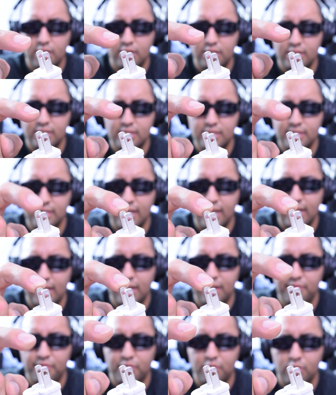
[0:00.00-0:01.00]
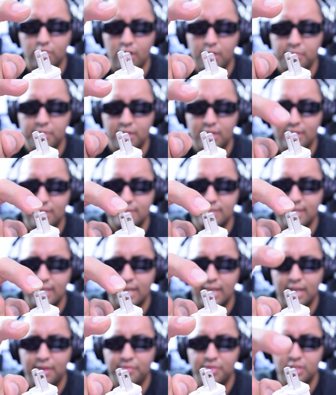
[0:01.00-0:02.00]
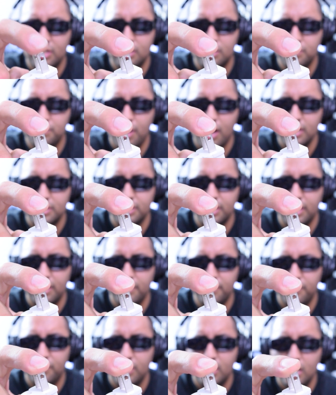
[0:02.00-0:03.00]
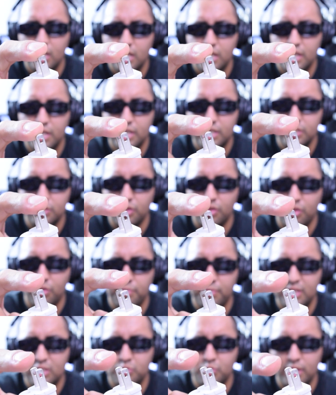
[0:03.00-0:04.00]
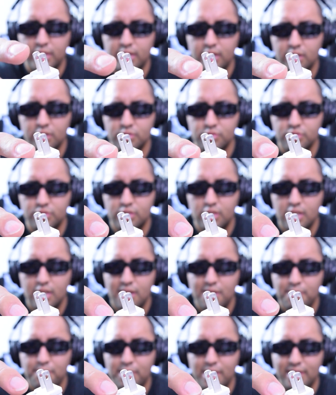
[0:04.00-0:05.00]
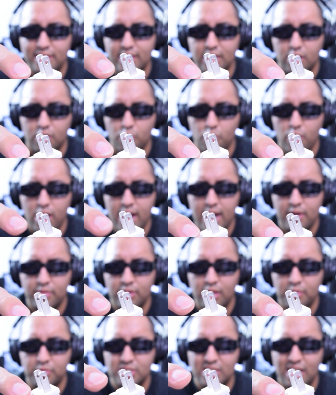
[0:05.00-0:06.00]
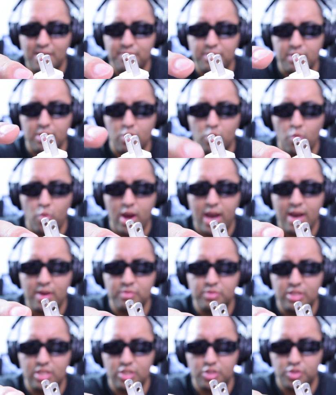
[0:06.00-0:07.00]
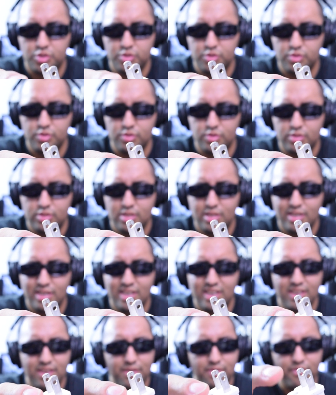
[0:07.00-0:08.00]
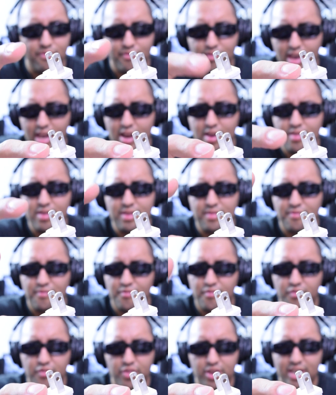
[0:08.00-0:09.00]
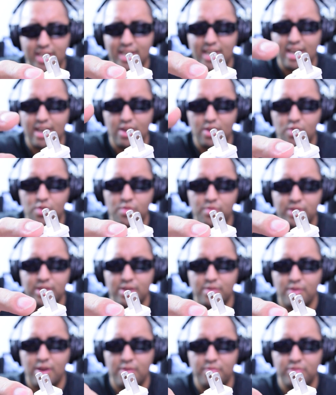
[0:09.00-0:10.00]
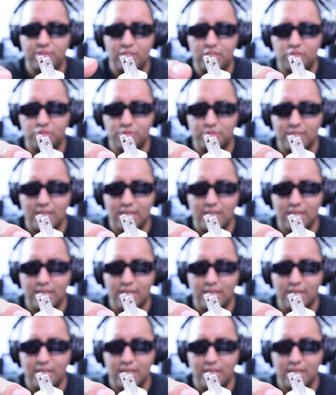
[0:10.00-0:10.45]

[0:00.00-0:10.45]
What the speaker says: This is negative, this is negative, this is positive. So you don't mess with those. But the ground, I was having ground issues. Very freaking annoying ground issues,